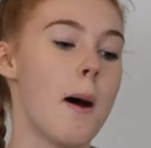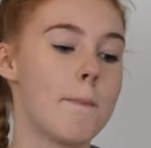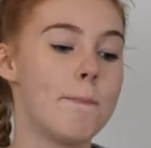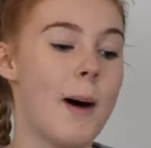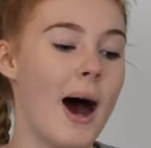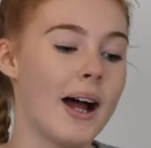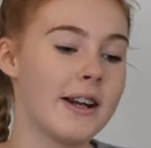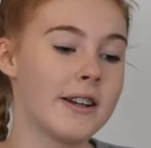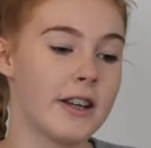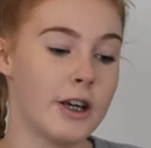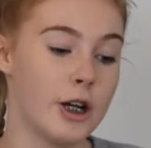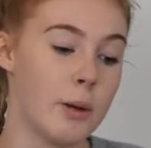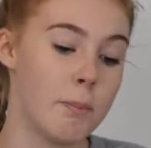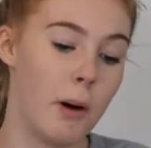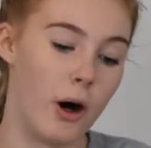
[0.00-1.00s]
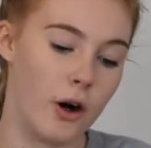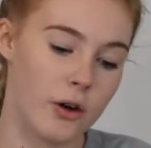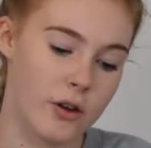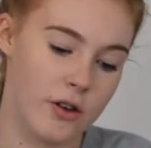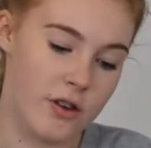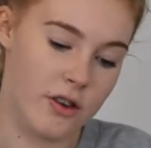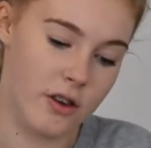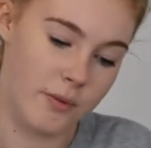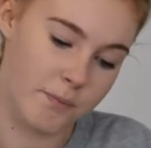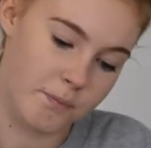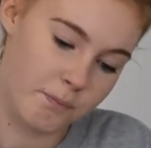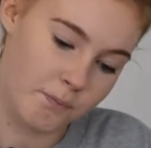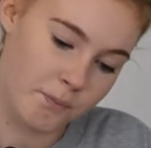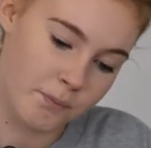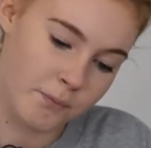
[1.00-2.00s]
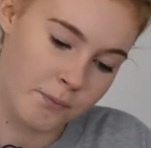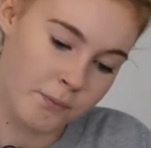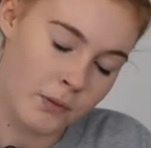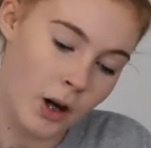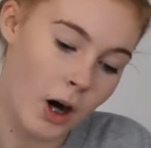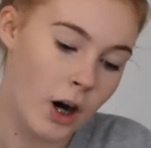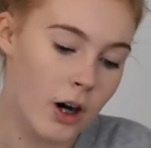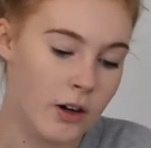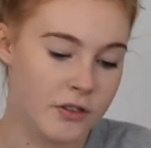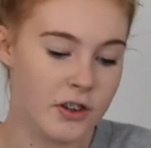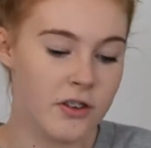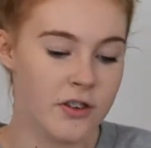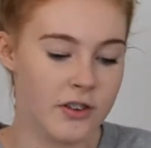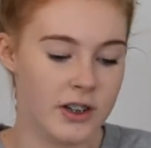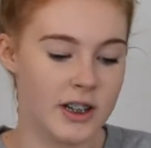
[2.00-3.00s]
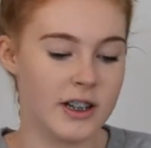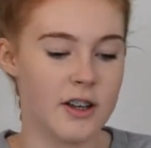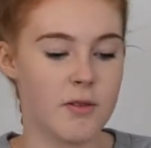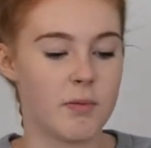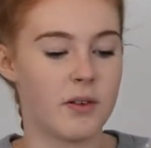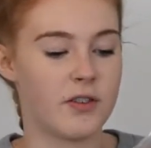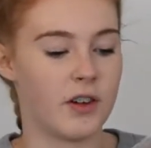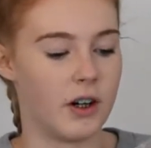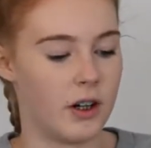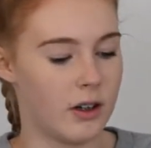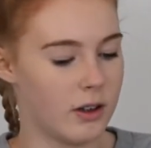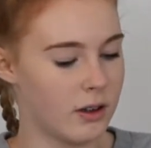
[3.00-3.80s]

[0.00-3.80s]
Band in a Box. Oh, I've done something like this before.